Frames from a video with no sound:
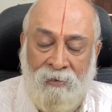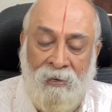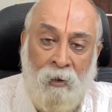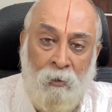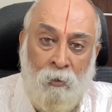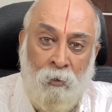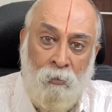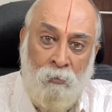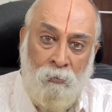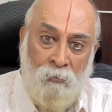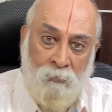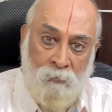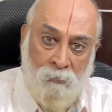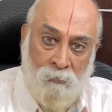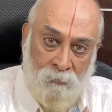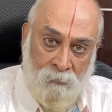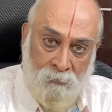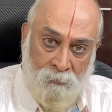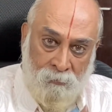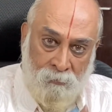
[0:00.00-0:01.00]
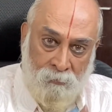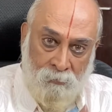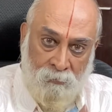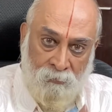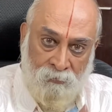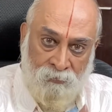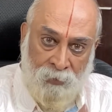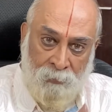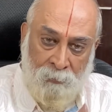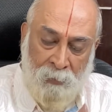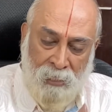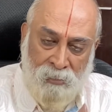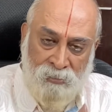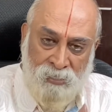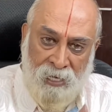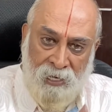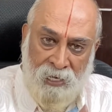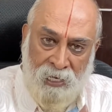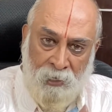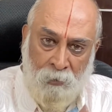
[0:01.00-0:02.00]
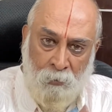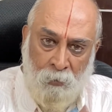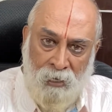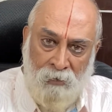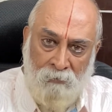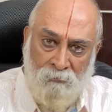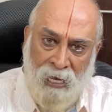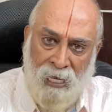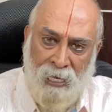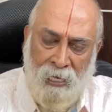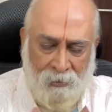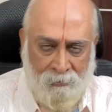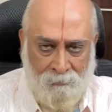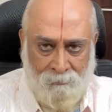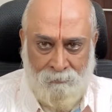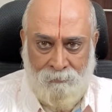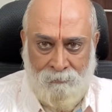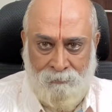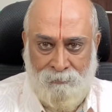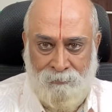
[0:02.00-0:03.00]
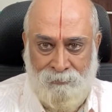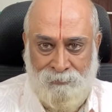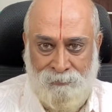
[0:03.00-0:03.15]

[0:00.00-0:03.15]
Now, females are equally vying.